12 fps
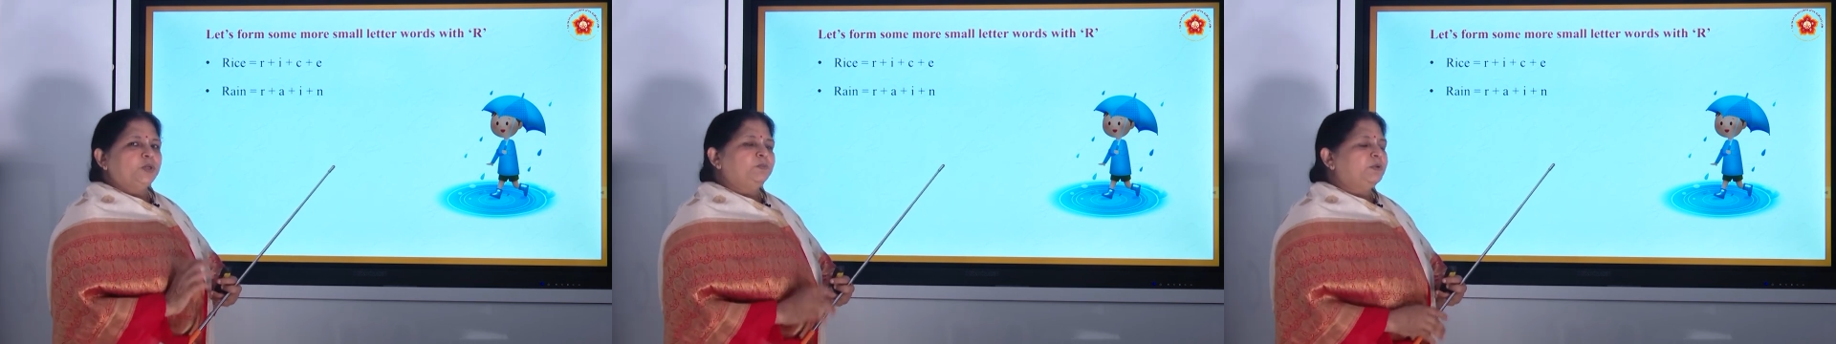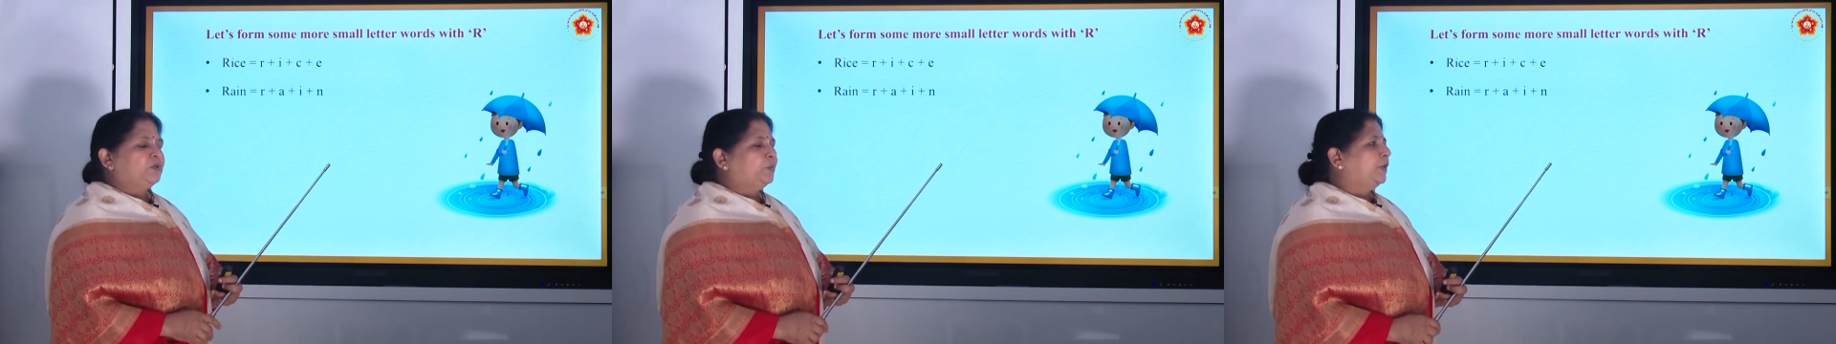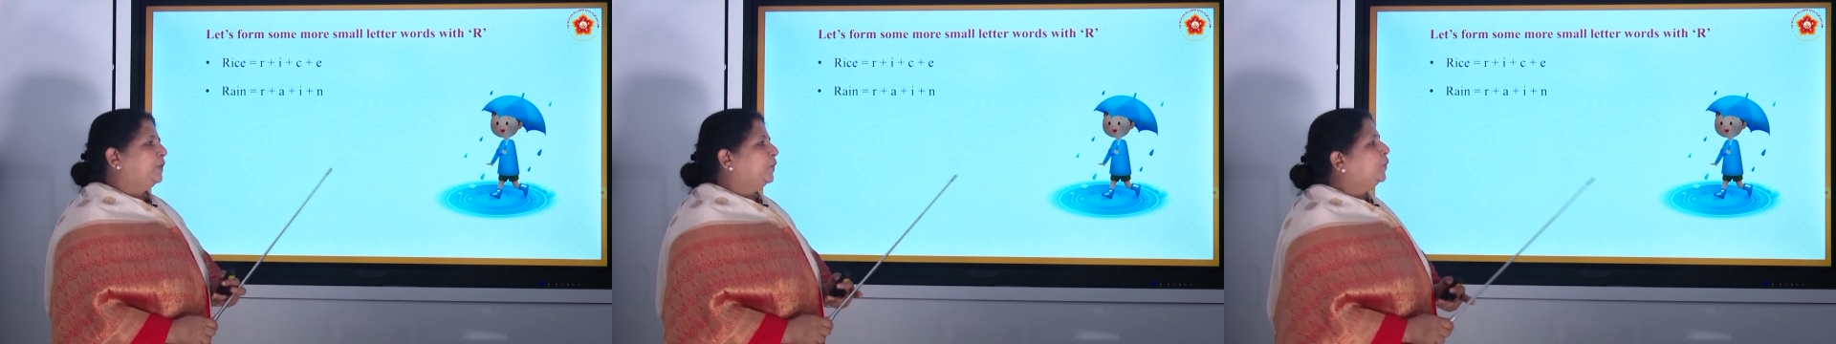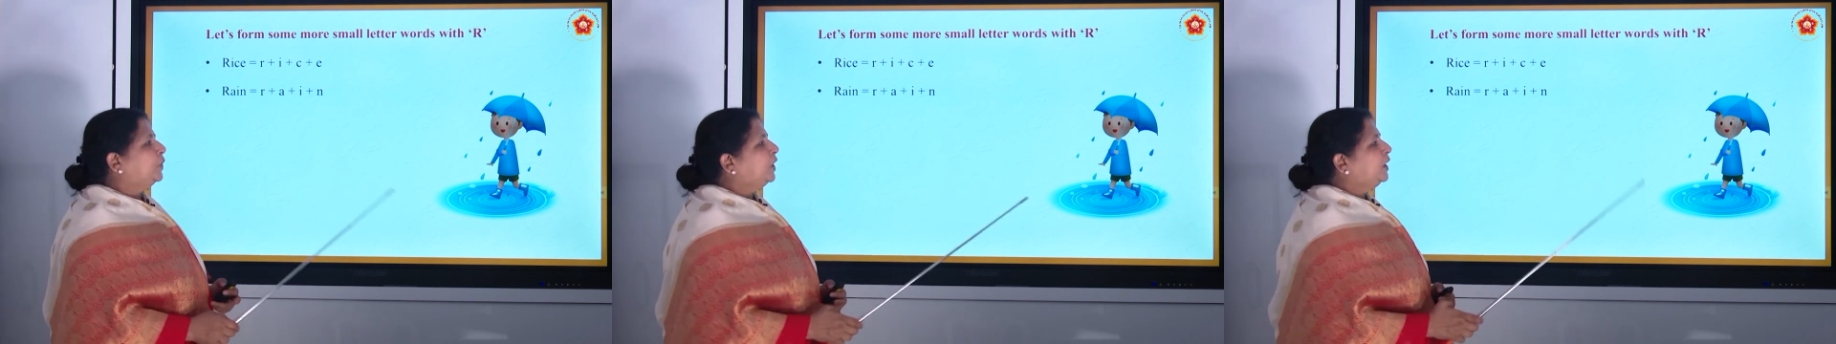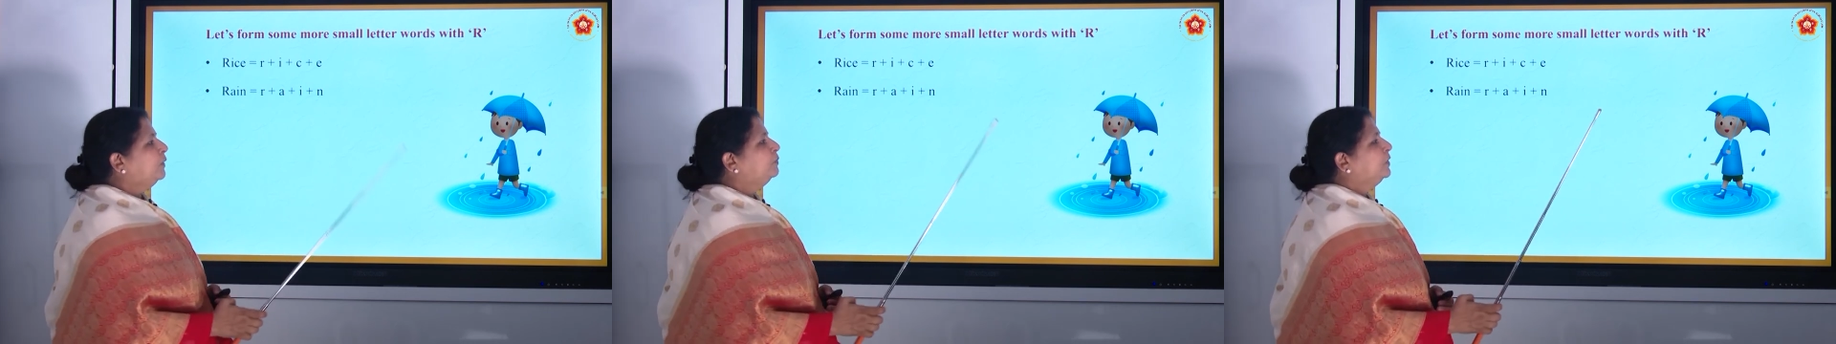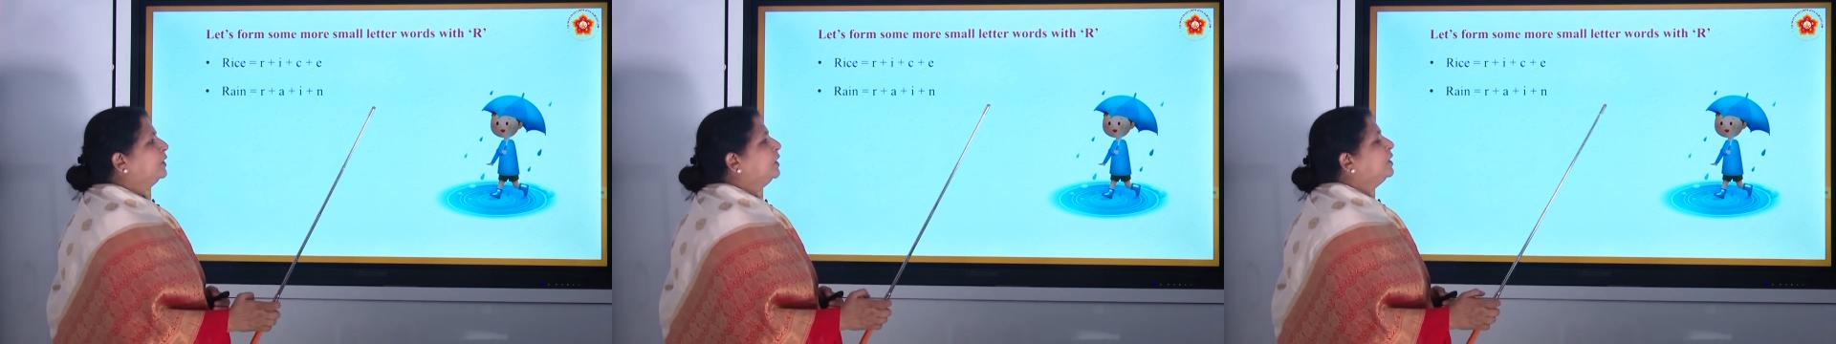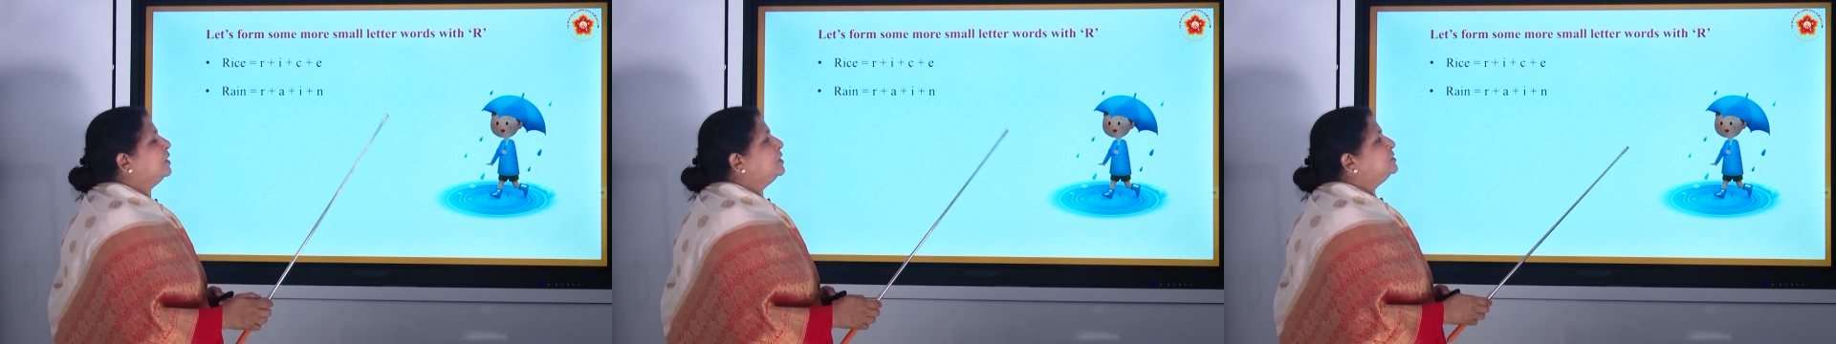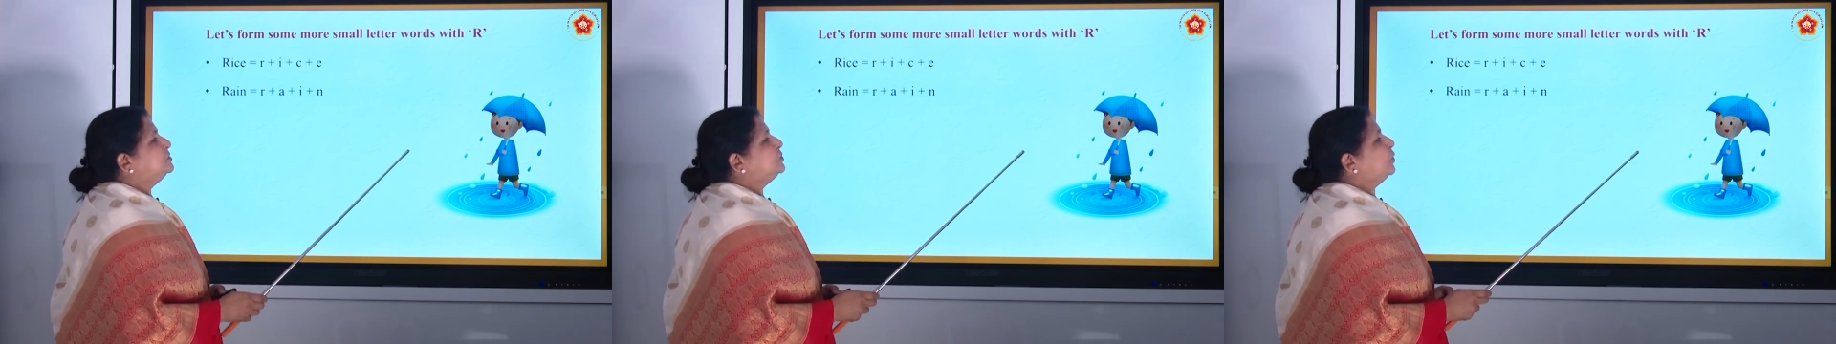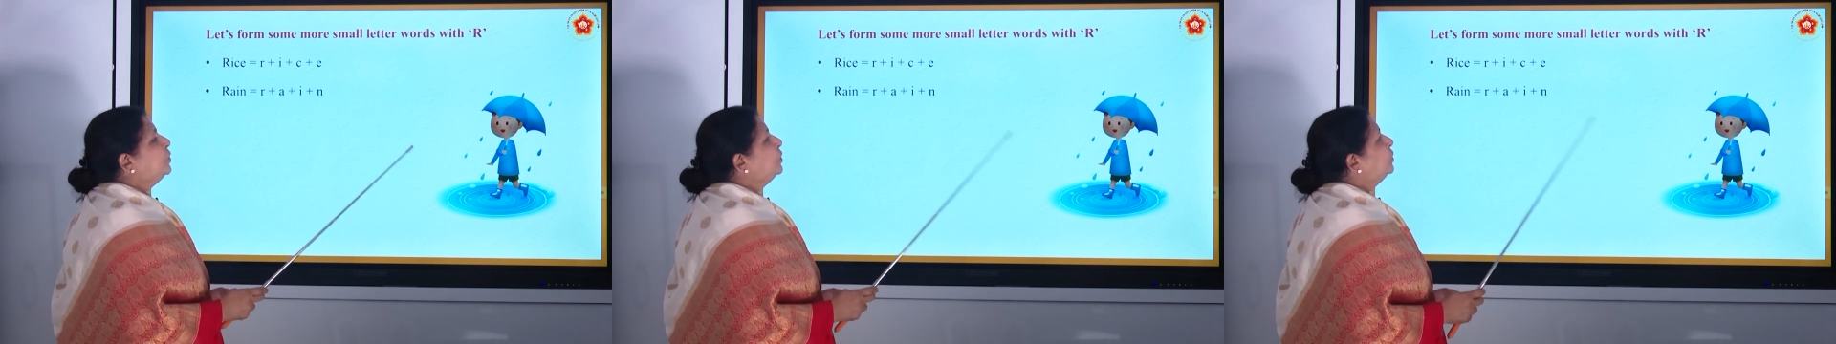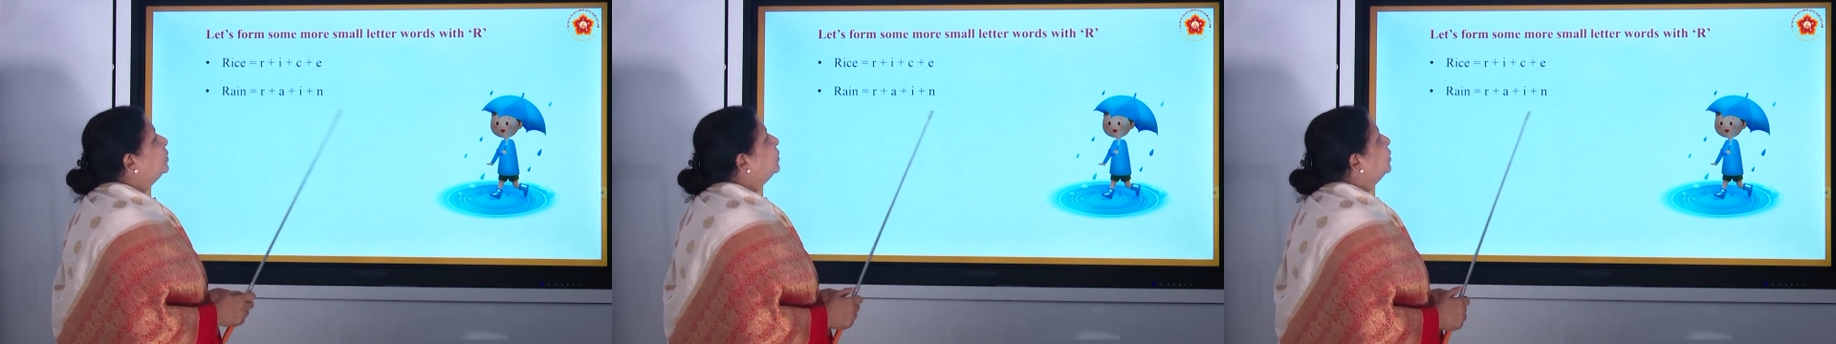in between. Okay. So,